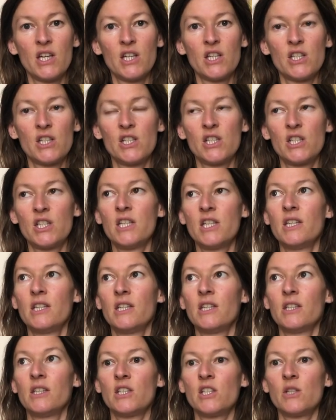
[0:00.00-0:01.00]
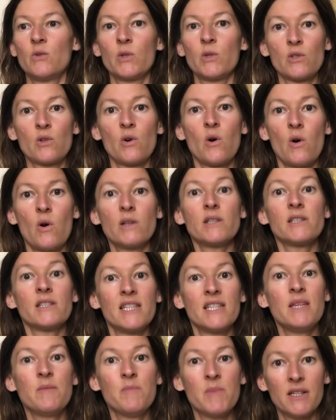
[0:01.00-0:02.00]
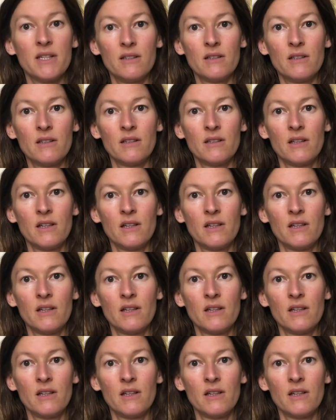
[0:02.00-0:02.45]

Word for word: she, she was called a demon